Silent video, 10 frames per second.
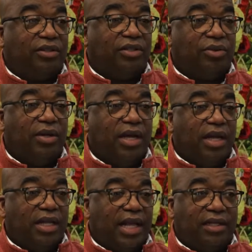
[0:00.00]
So
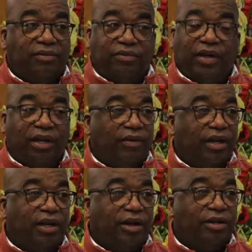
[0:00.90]
that's very,
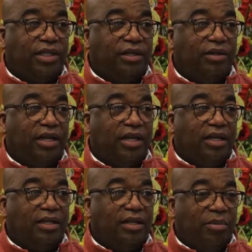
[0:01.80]
very encouraging
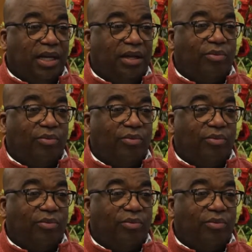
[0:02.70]
to me.